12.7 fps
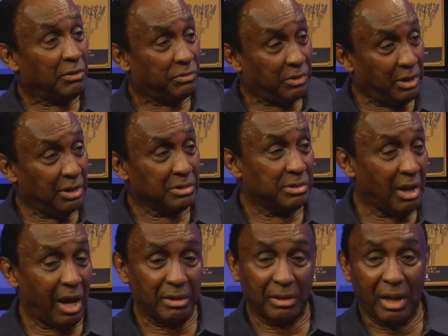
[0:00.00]
See, it's
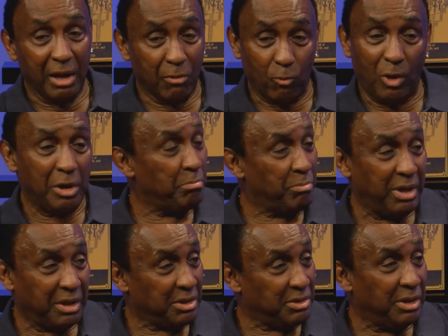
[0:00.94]
not like one
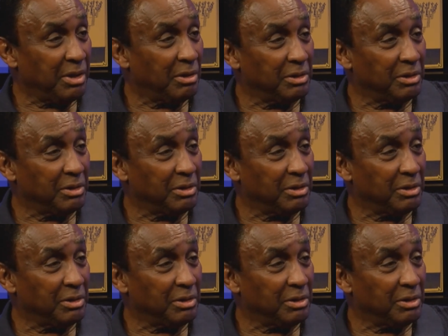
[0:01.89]
big deal.